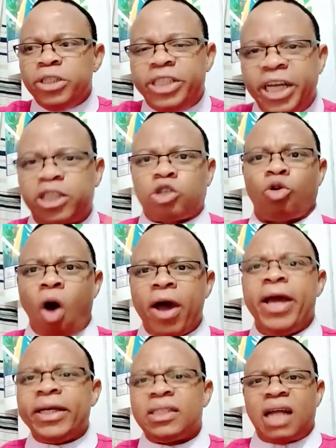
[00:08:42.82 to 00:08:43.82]

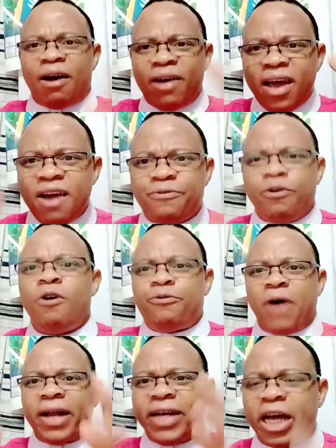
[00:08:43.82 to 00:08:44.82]
Destroying the evil
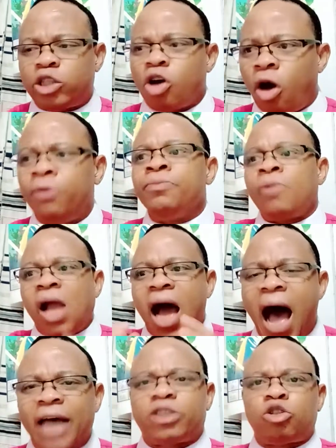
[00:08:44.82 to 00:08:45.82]
foundation
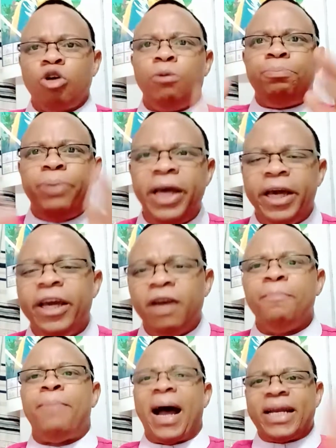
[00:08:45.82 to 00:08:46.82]
has to
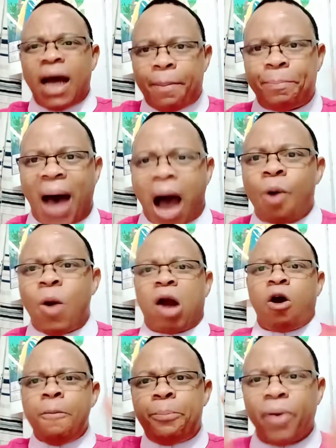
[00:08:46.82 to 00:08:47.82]
be by the
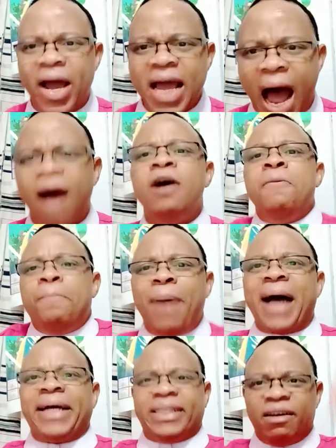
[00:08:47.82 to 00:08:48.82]
power of prayer,
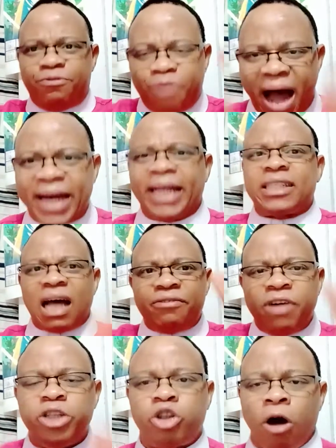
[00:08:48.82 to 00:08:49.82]
by divine
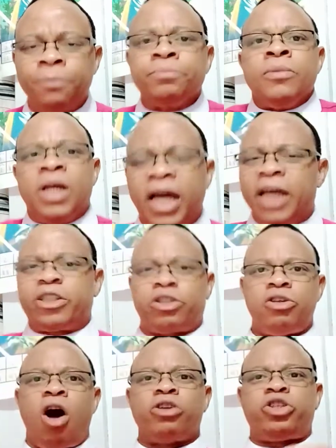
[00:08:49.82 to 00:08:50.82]
intervention. It's
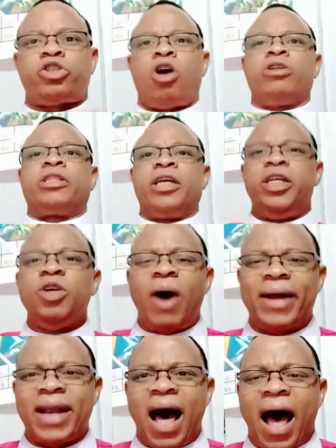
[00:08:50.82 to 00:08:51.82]
not something you
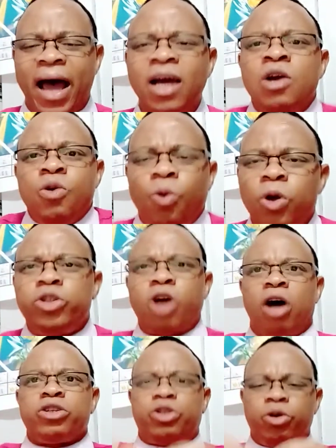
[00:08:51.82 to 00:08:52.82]
and I will
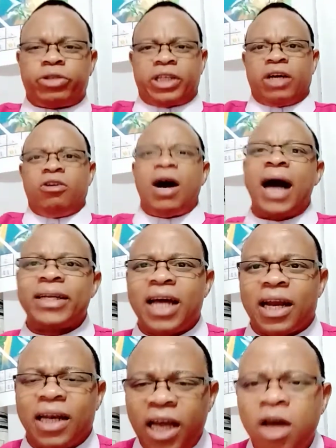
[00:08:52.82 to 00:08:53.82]
just do
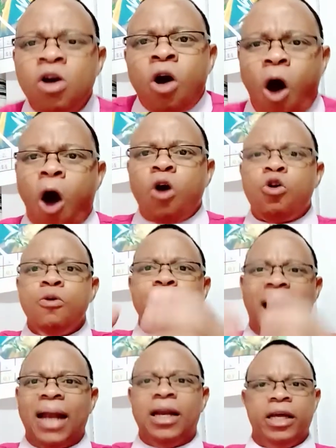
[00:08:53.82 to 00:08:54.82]
single-handedly or
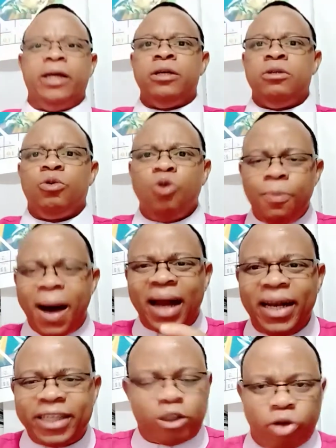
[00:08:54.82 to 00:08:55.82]

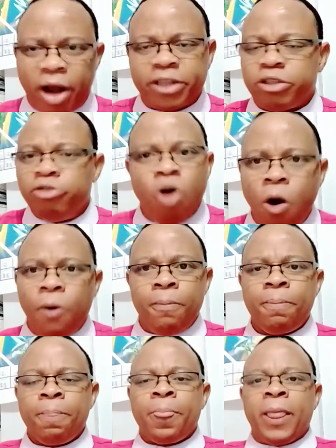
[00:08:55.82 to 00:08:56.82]
humanly strength. No.
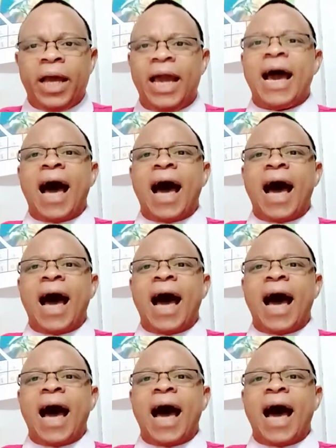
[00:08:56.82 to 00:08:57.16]
It